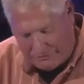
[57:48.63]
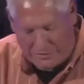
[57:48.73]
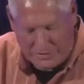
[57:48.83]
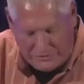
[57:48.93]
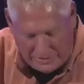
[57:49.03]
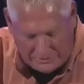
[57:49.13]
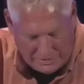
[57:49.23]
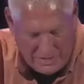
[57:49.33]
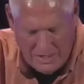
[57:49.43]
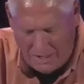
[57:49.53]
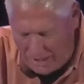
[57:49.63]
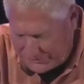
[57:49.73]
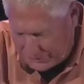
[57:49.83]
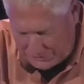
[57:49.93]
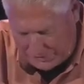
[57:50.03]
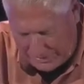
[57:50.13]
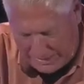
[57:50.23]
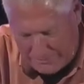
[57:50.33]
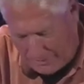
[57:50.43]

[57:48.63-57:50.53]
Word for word: for every season, all sorts of God.